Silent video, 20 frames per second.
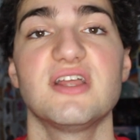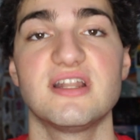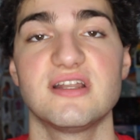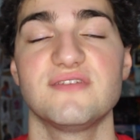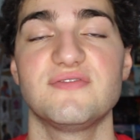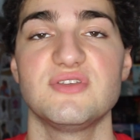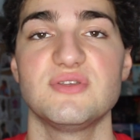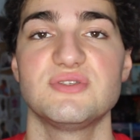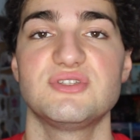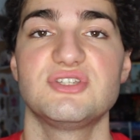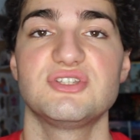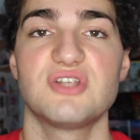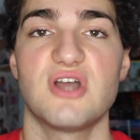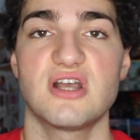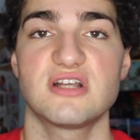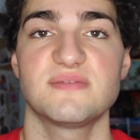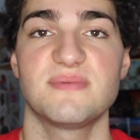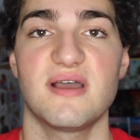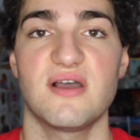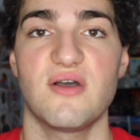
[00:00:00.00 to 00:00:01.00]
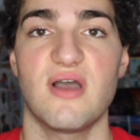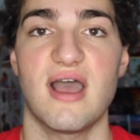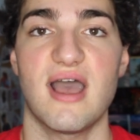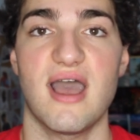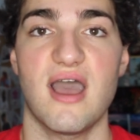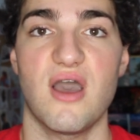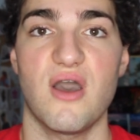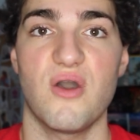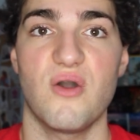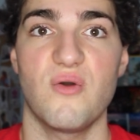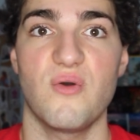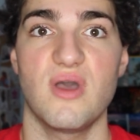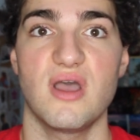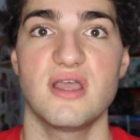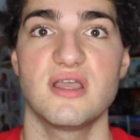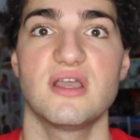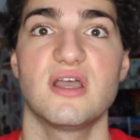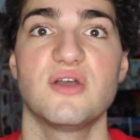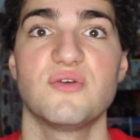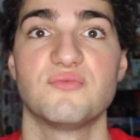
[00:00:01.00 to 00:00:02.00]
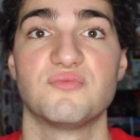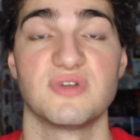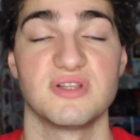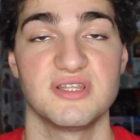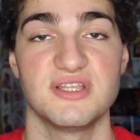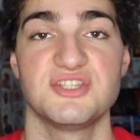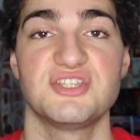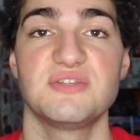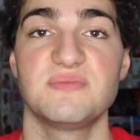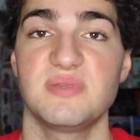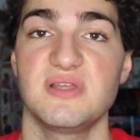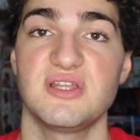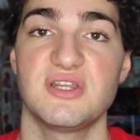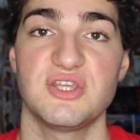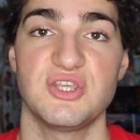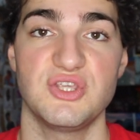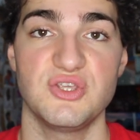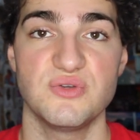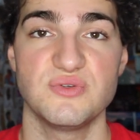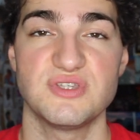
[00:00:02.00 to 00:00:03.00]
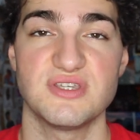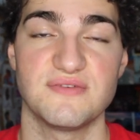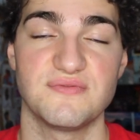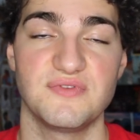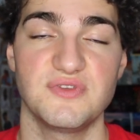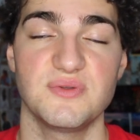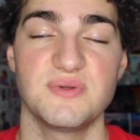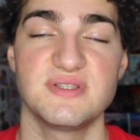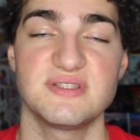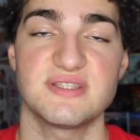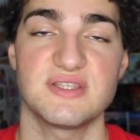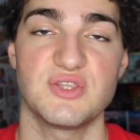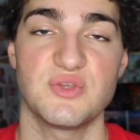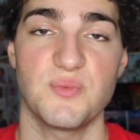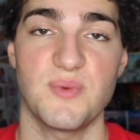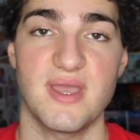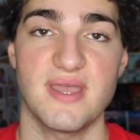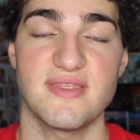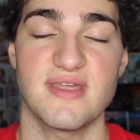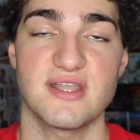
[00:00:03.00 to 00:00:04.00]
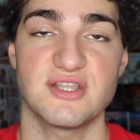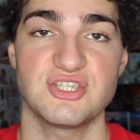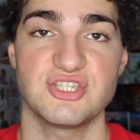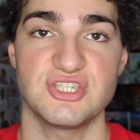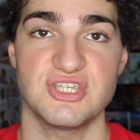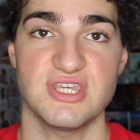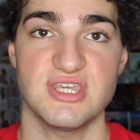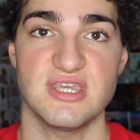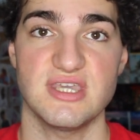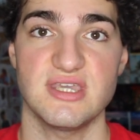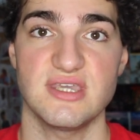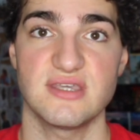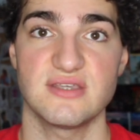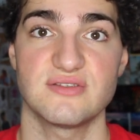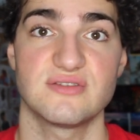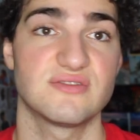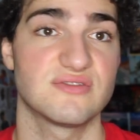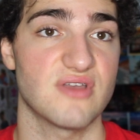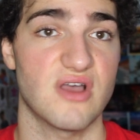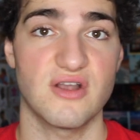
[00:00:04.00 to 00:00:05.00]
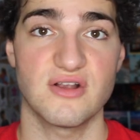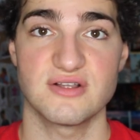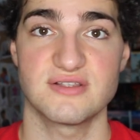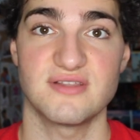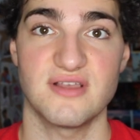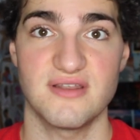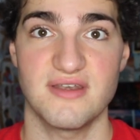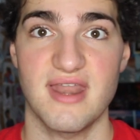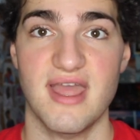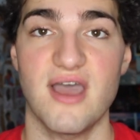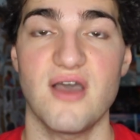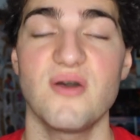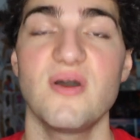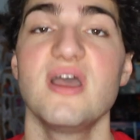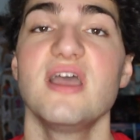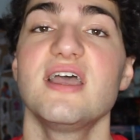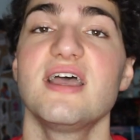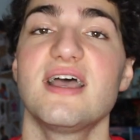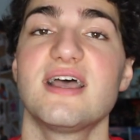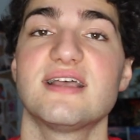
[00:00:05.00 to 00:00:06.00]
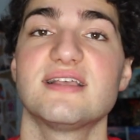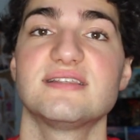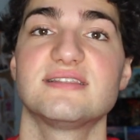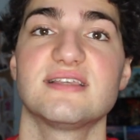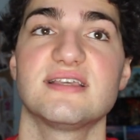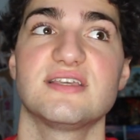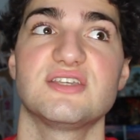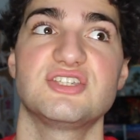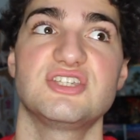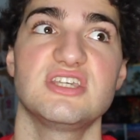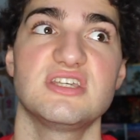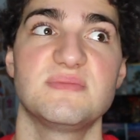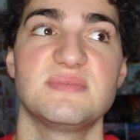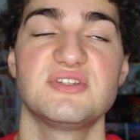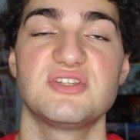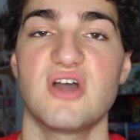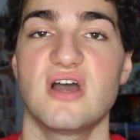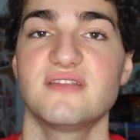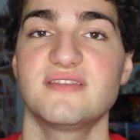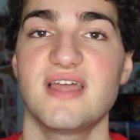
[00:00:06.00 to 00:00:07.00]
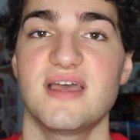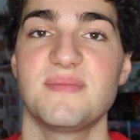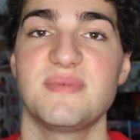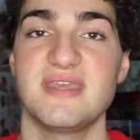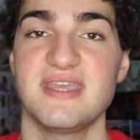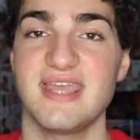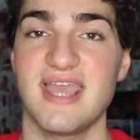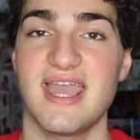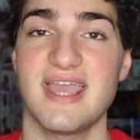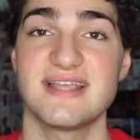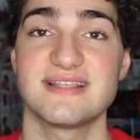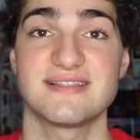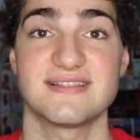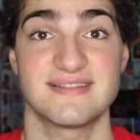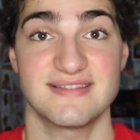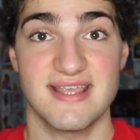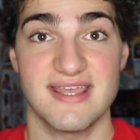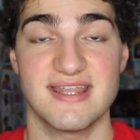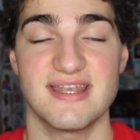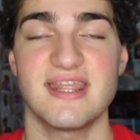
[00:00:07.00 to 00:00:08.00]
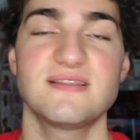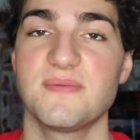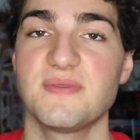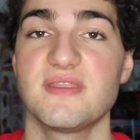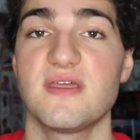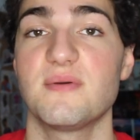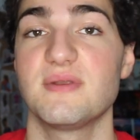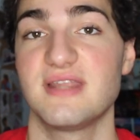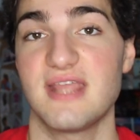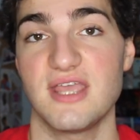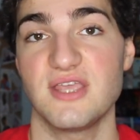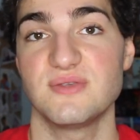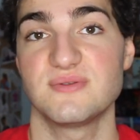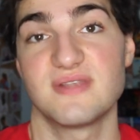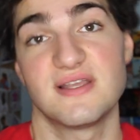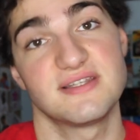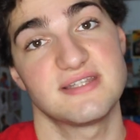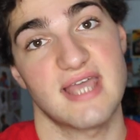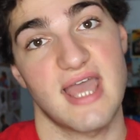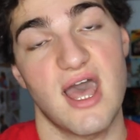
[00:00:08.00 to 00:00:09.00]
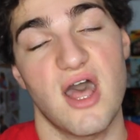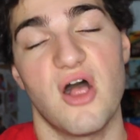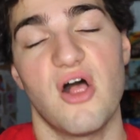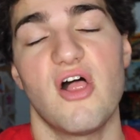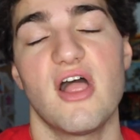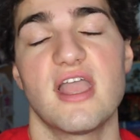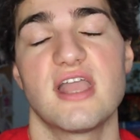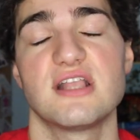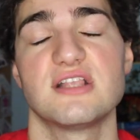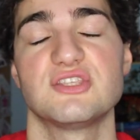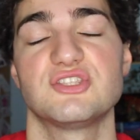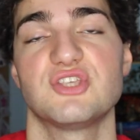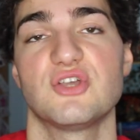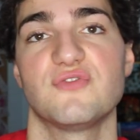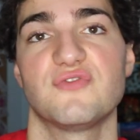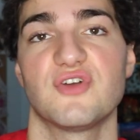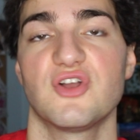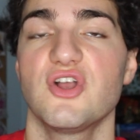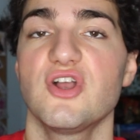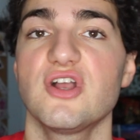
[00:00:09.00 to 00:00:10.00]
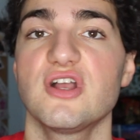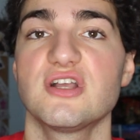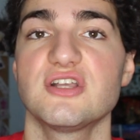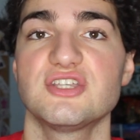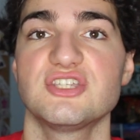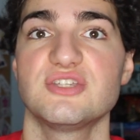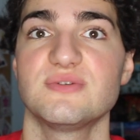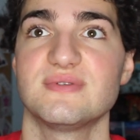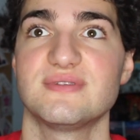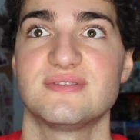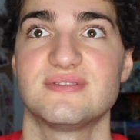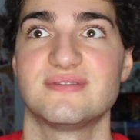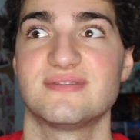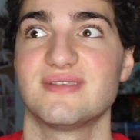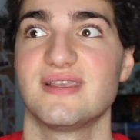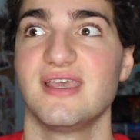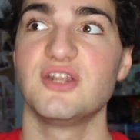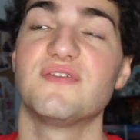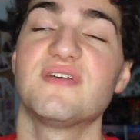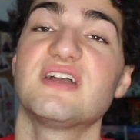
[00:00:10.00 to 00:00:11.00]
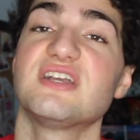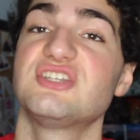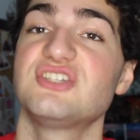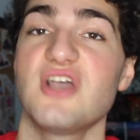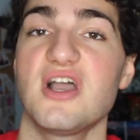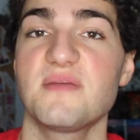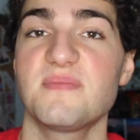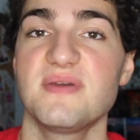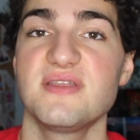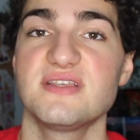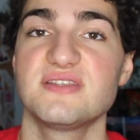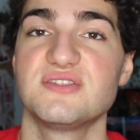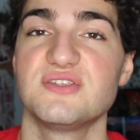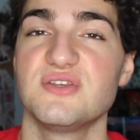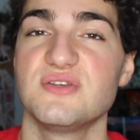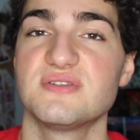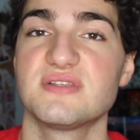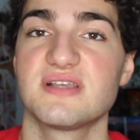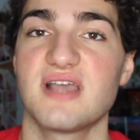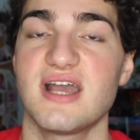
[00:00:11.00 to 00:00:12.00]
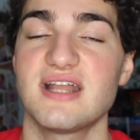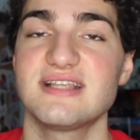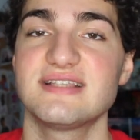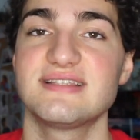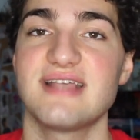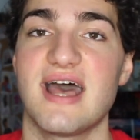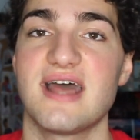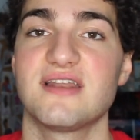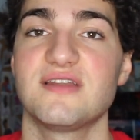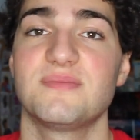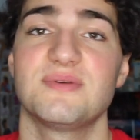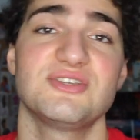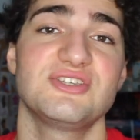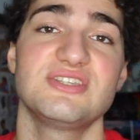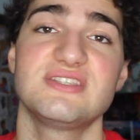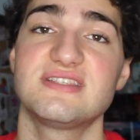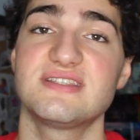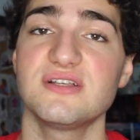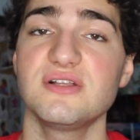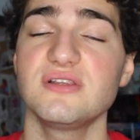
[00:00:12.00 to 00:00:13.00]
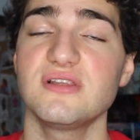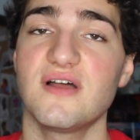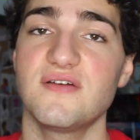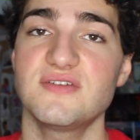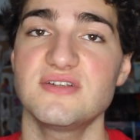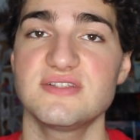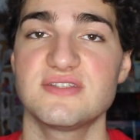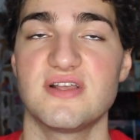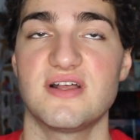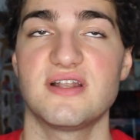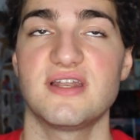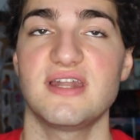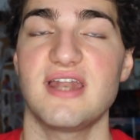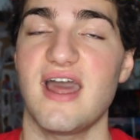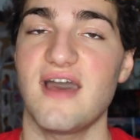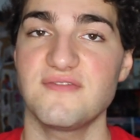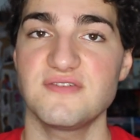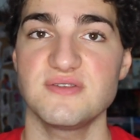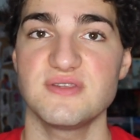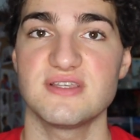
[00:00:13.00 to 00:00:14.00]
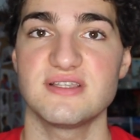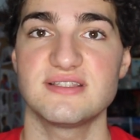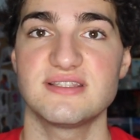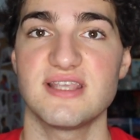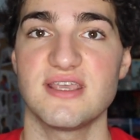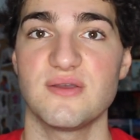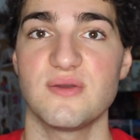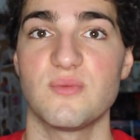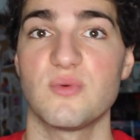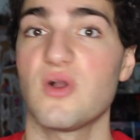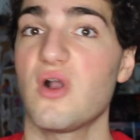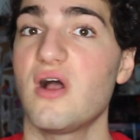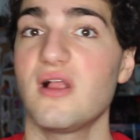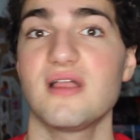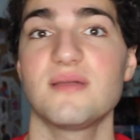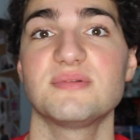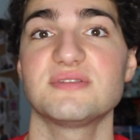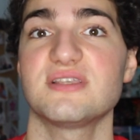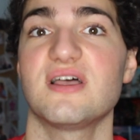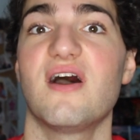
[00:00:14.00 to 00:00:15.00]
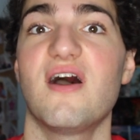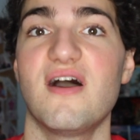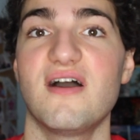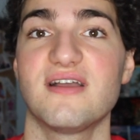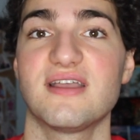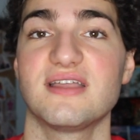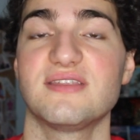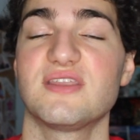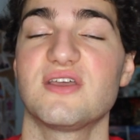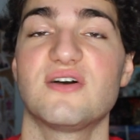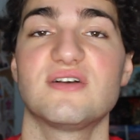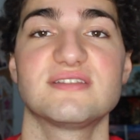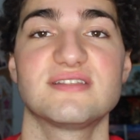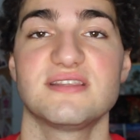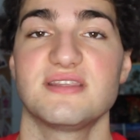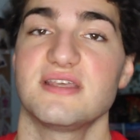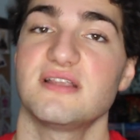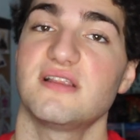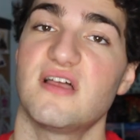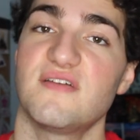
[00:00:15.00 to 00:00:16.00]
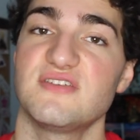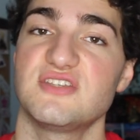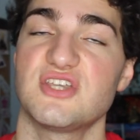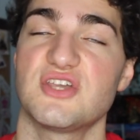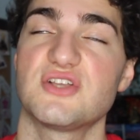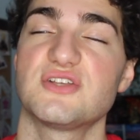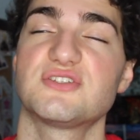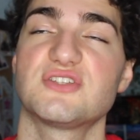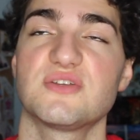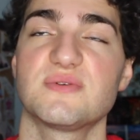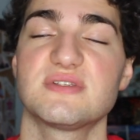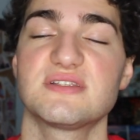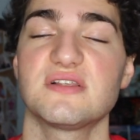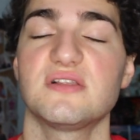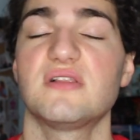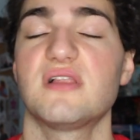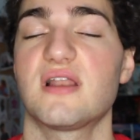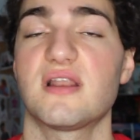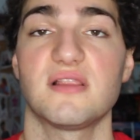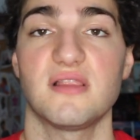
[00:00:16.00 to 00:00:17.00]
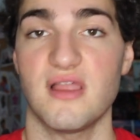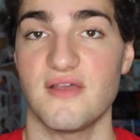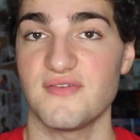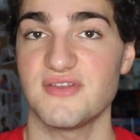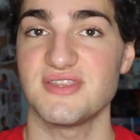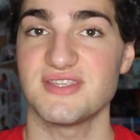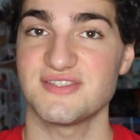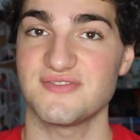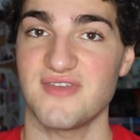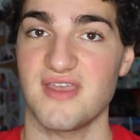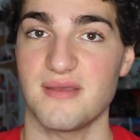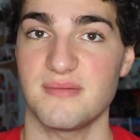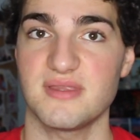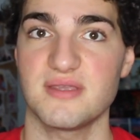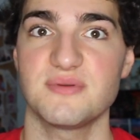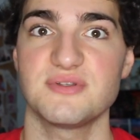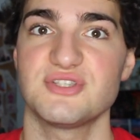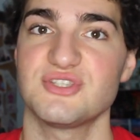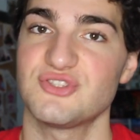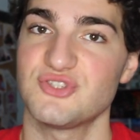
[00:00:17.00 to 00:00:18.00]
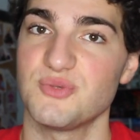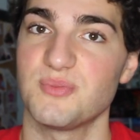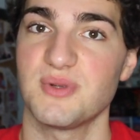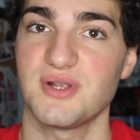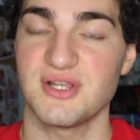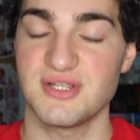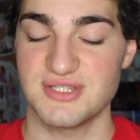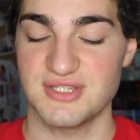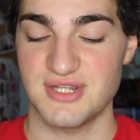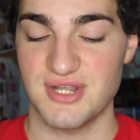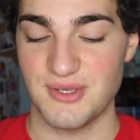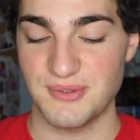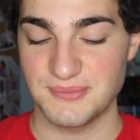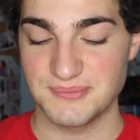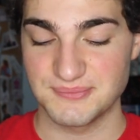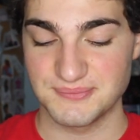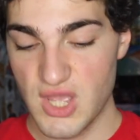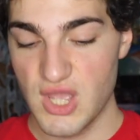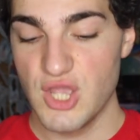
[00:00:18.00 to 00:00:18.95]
interviews, she talked about how religion played a huge influence in the way that she saw her son now, as she had been taught that being gay is a sin, something that would get you sent to hell. And so for her, she was, you know, very shocked by this news and kind of saddened, but she still loved her son, and after this, they were all able to hug, and they all said they love each other, so there was still a lot of love in this family, which is super good to know.